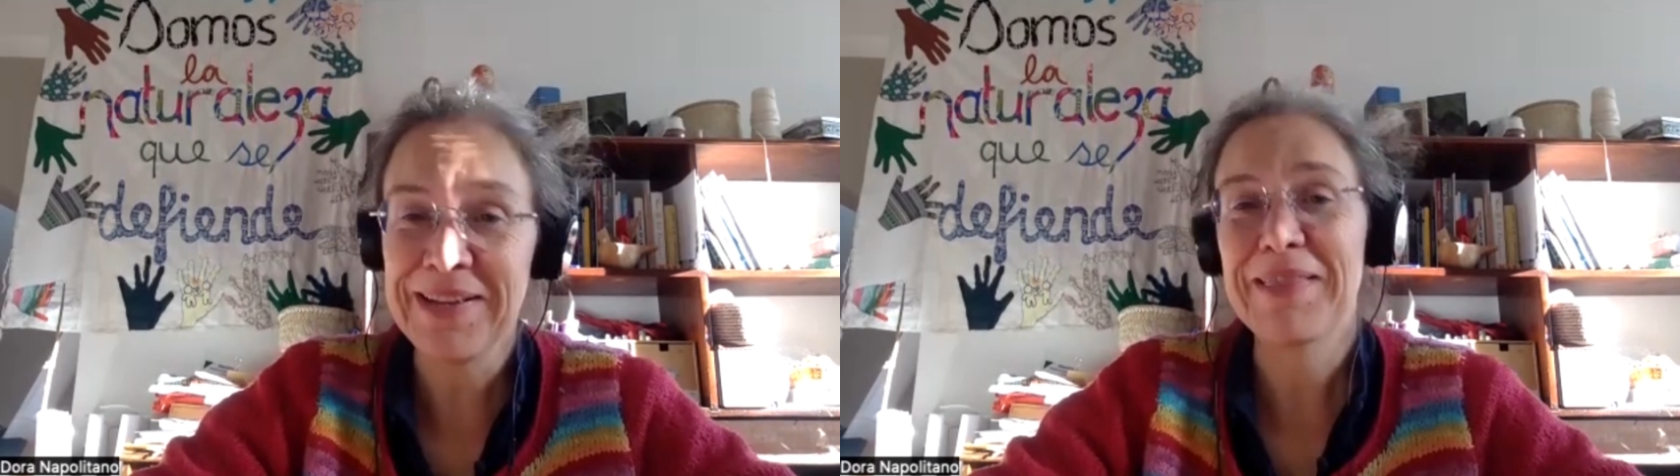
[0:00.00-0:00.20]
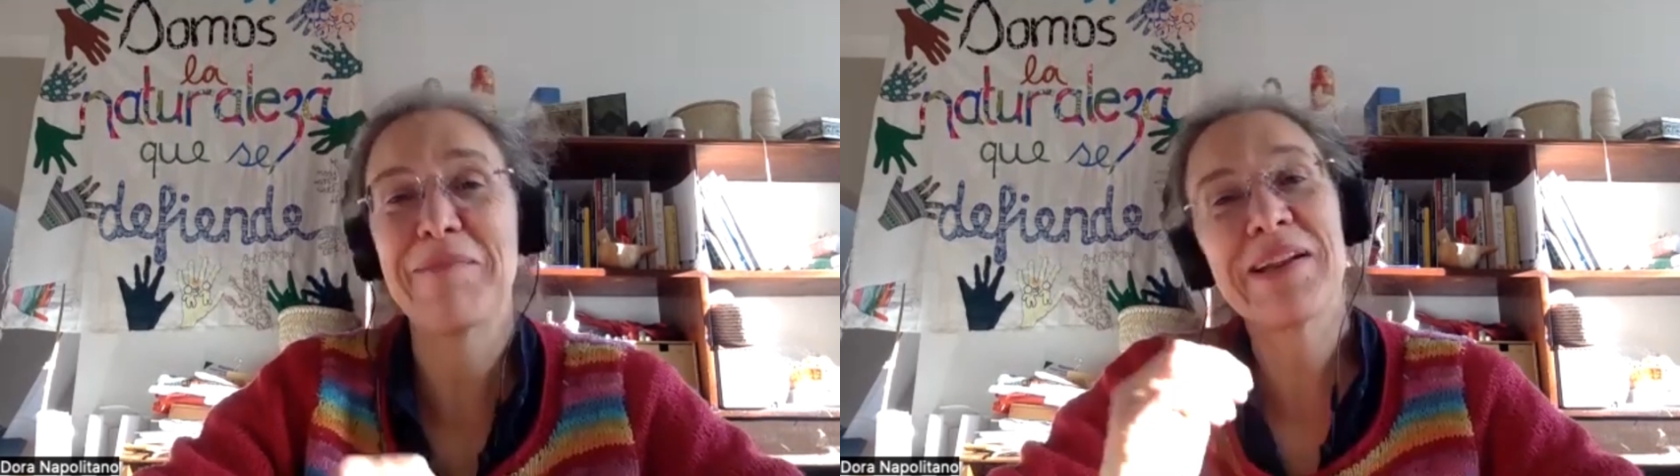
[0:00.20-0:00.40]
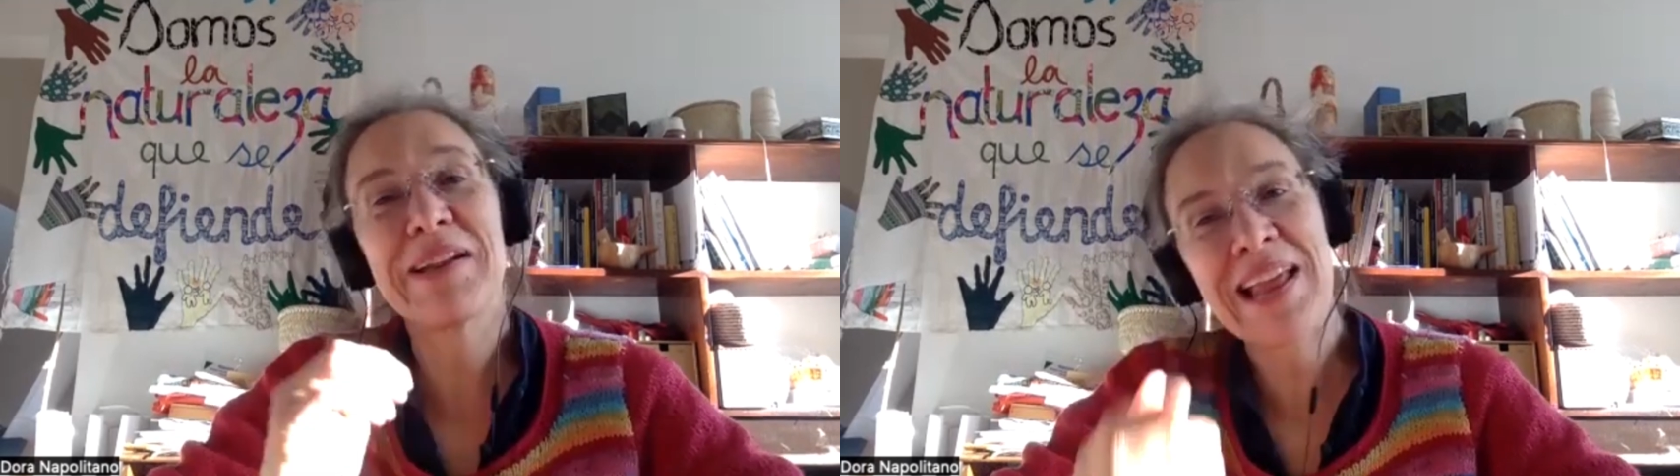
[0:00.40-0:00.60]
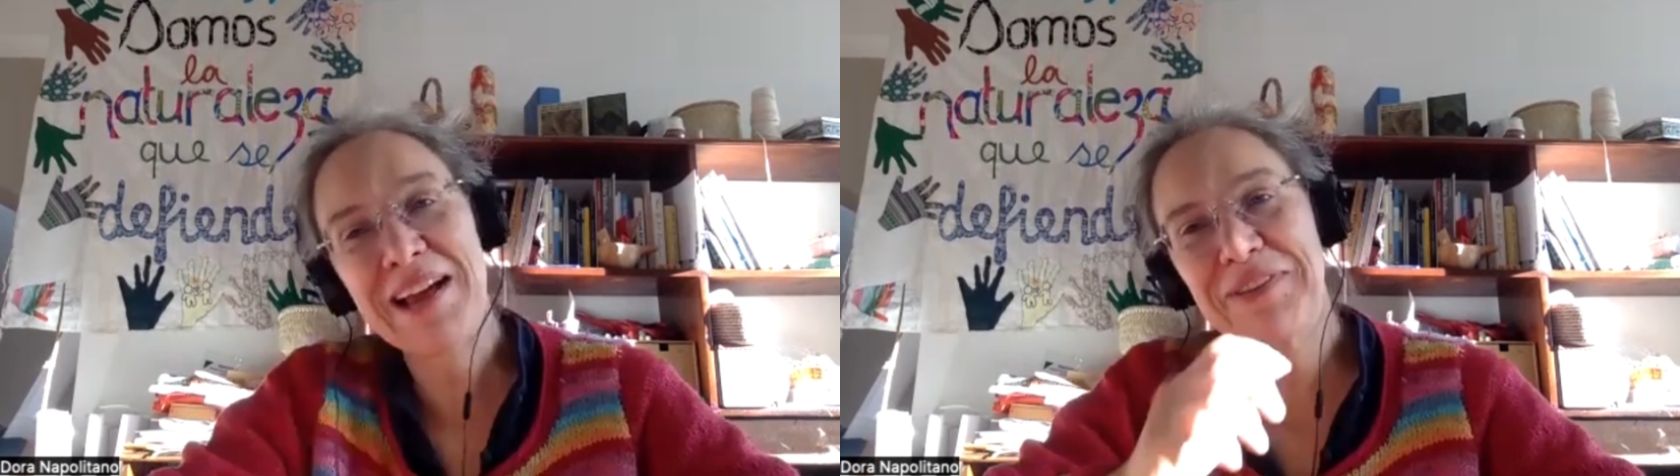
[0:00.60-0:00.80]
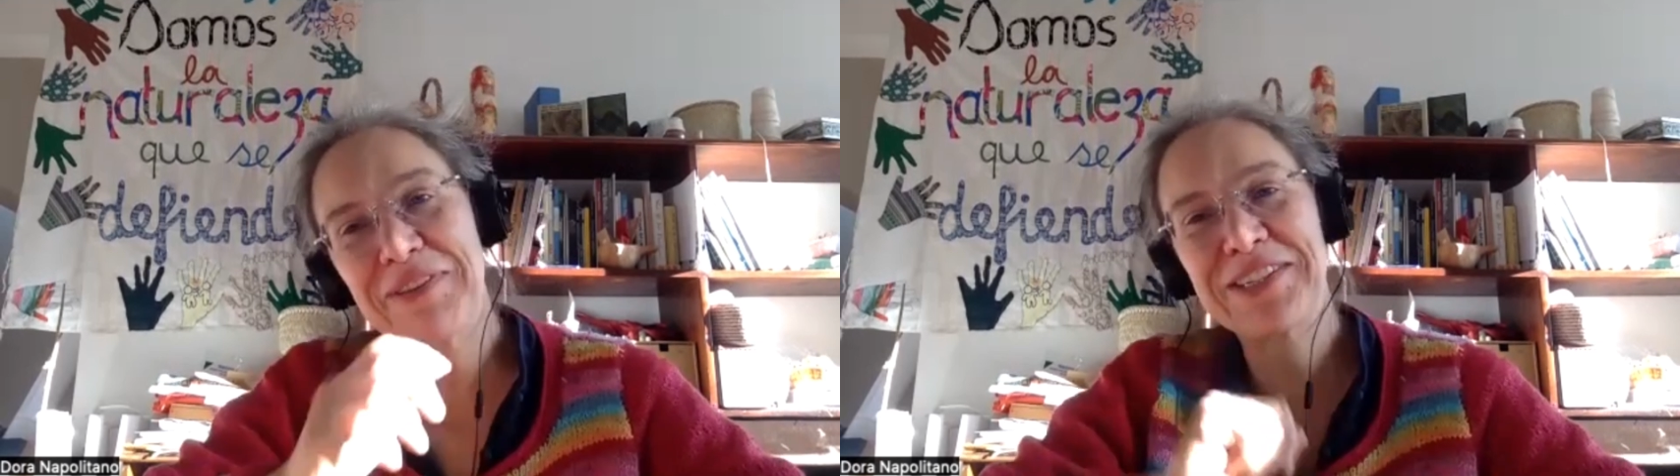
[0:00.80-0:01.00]
then we can
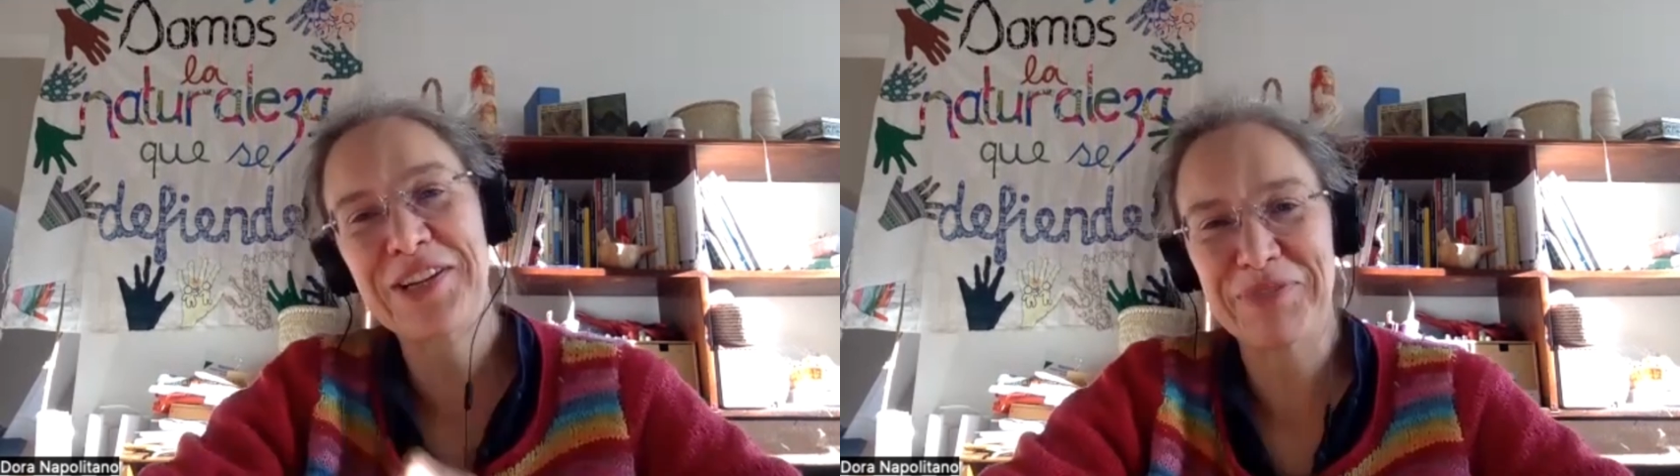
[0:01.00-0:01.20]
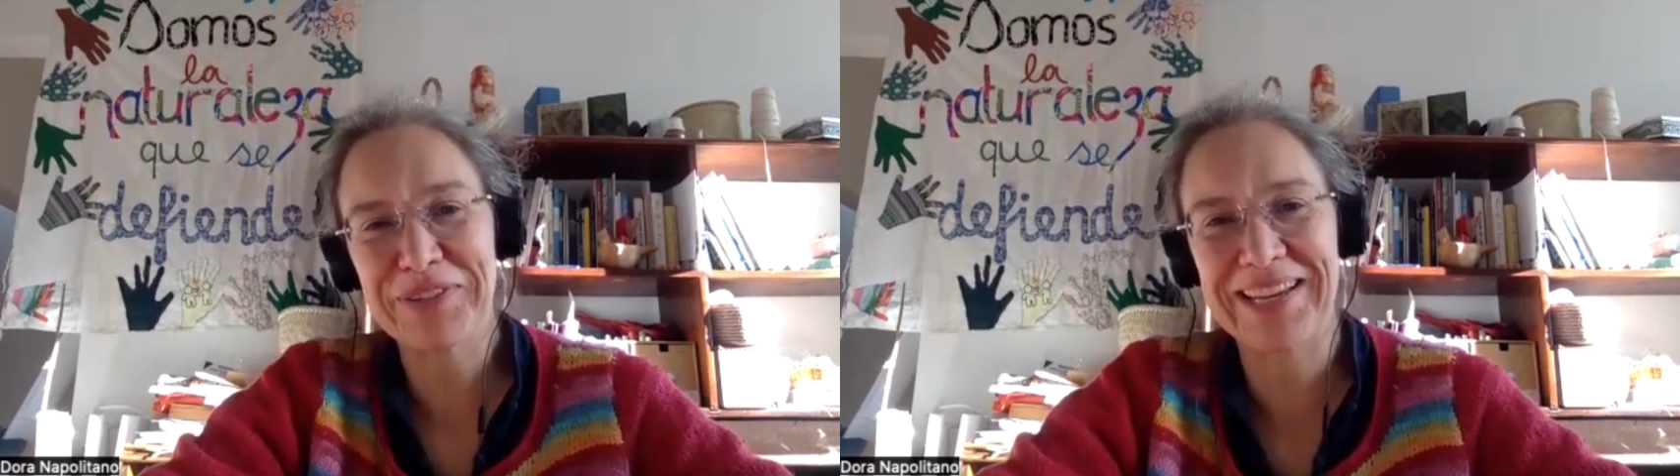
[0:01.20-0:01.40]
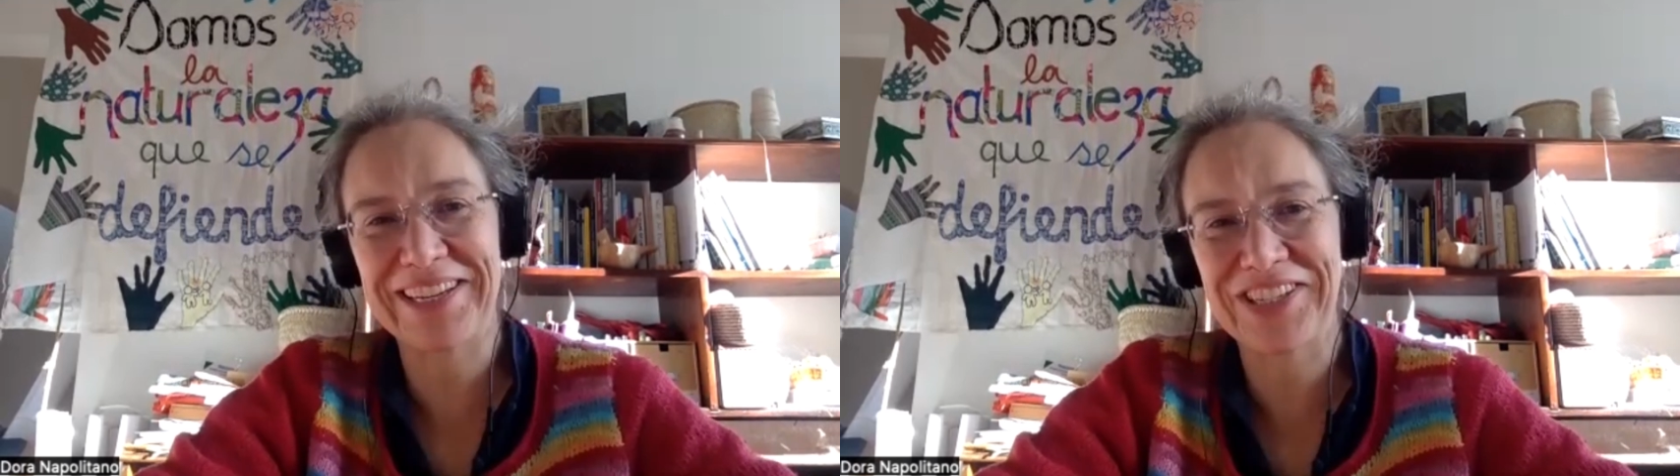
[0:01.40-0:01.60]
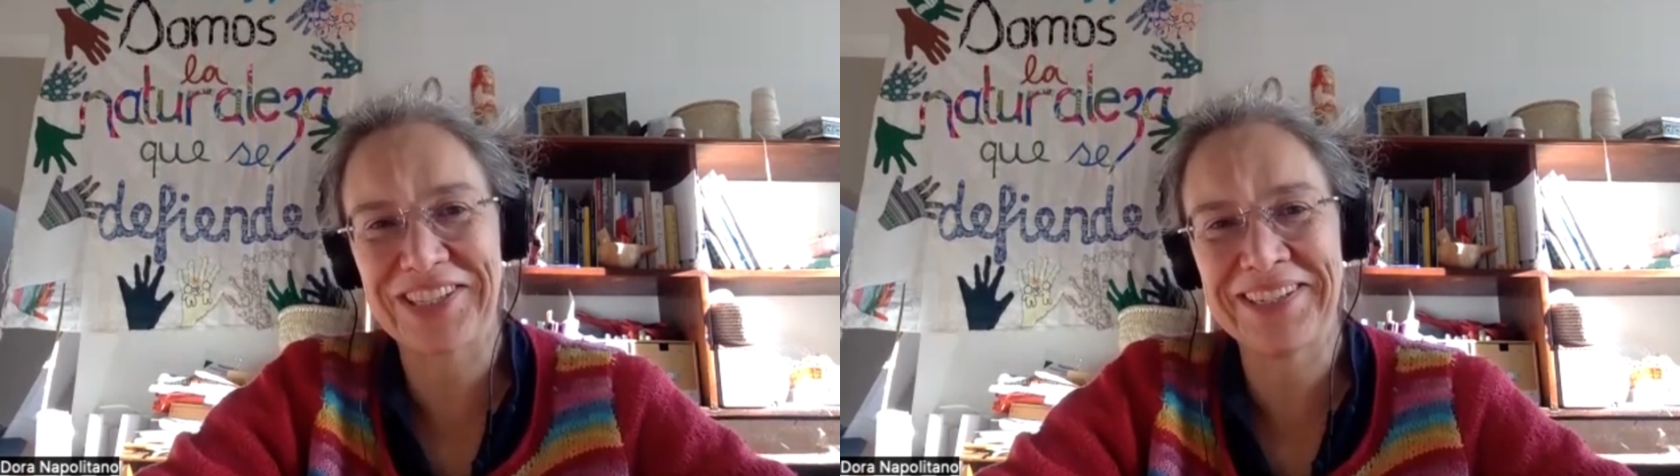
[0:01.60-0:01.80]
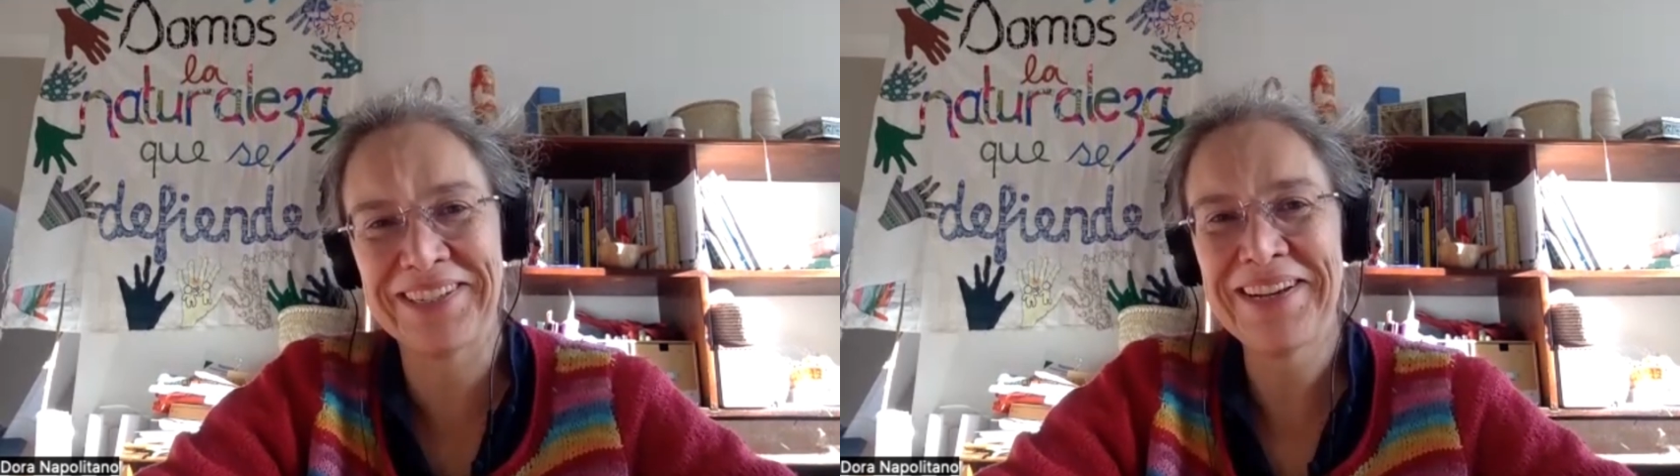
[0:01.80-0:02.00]
have this conversation